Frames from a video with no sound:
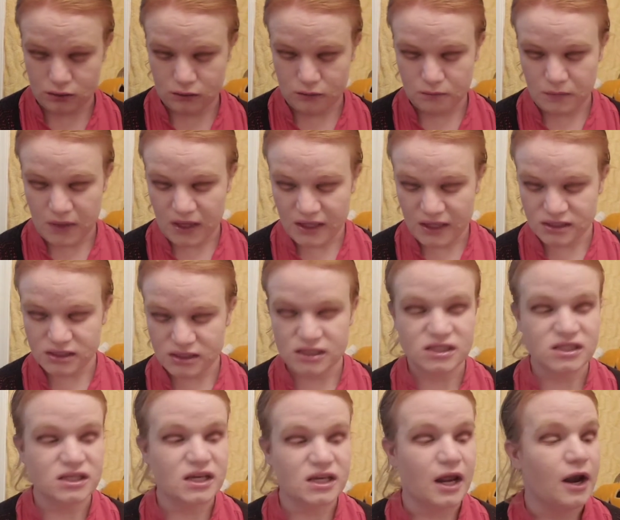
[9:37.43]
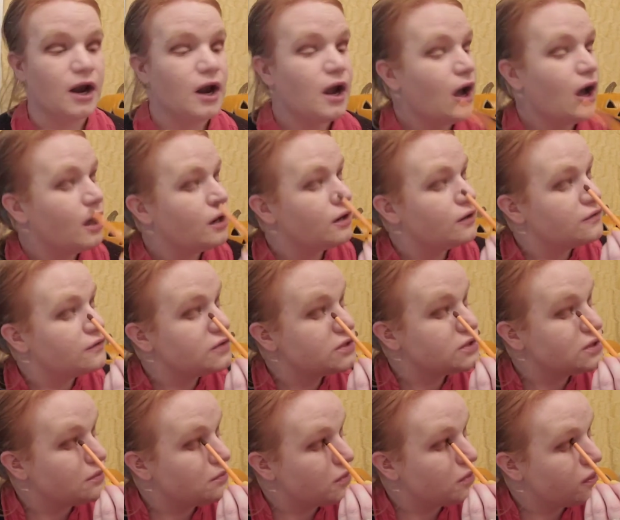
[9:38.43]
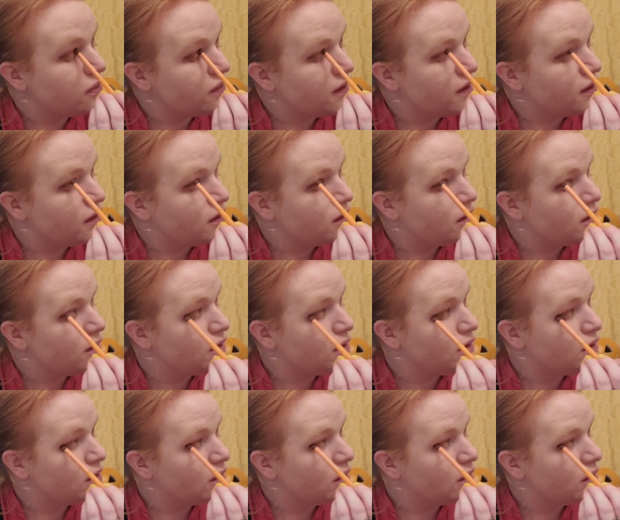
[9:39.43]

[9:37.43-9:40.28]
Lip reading: makes a snare out of some thin